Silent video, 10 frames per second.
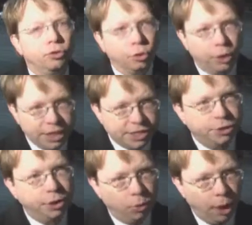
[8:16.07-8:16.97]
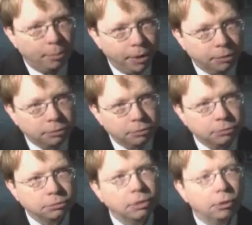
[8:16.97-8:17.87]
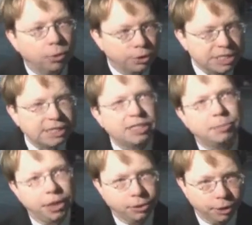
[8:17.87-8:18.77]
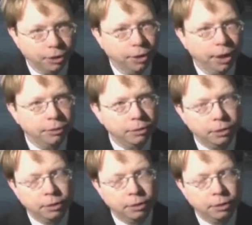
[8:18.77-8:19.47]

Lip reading: drew his duty weapon, ordered the suspect on the ground.